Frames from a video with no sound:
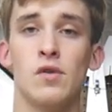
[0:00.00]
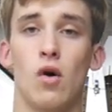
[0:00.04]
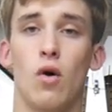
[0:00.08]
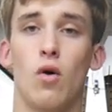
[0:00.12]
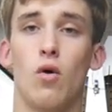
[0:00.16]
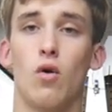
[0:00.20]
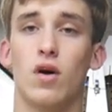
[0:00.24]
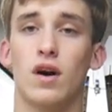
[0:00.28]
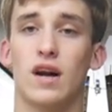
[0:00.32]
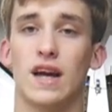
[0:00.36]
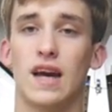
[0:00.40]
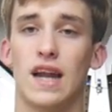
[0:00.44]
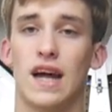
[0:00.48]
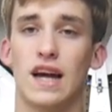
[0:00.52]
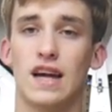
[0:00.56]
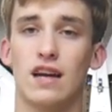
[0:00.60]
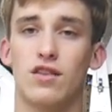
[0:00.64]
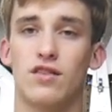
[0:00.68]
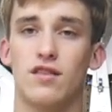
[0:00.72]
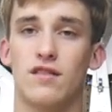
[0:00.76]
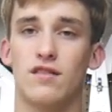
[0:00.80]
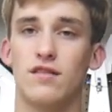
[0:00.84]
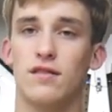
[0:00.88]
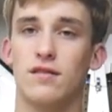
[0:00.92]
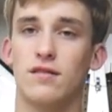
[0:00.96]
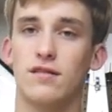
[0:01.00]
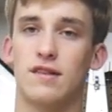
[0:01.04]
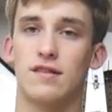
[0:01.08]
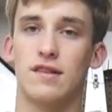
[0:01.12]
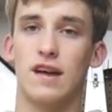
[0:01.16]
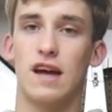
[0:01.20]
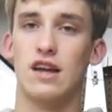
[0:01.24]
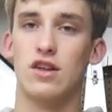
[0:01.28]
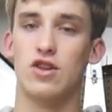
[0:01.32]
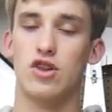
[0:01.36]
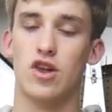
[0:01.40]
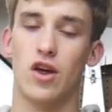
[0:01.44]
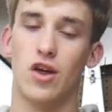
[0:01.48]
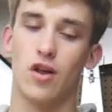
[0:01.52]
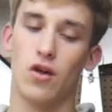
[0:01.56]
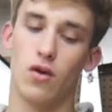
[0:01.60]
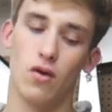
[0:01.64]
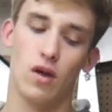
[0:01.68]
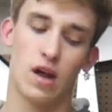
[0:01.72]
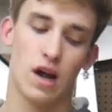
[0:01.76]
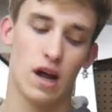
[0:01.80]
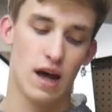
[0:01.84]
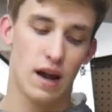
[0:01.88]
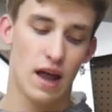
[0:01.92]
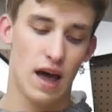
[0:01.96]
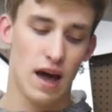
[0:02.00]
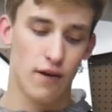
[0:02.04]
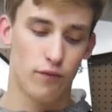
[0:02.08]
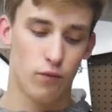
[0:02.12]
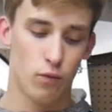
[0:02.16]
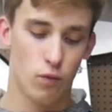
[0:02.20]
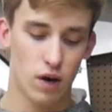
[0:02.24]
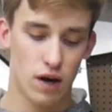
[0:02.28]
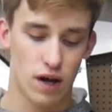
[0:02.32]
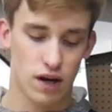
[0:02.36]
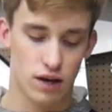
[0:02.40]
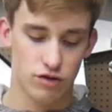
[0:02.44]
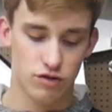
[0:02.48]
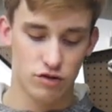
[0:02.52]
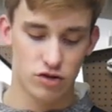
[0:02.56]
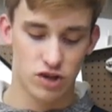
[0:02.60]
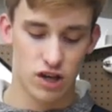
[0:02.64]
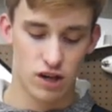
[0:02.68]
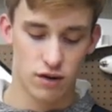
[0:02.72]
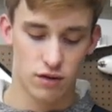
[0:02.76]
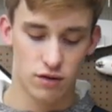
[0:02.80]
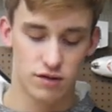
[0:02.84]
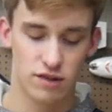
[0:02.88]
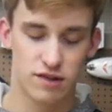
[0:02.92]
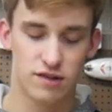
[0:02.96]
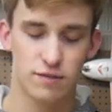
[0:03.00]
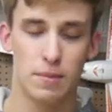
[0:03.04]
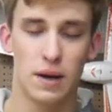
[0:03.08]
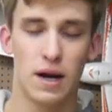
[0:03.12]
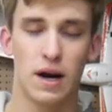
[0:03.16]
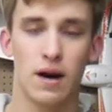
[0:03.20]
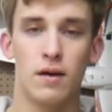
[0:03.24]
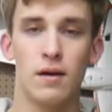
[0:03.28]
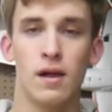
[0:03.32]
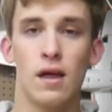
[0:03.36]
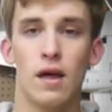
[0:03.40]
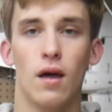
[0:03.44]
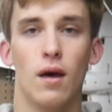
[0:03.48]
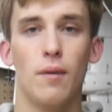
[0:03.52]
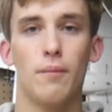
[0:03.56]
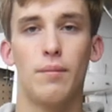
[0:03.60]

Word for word: or again, I could just use this 8 channel and I'd have one extra channel to spare,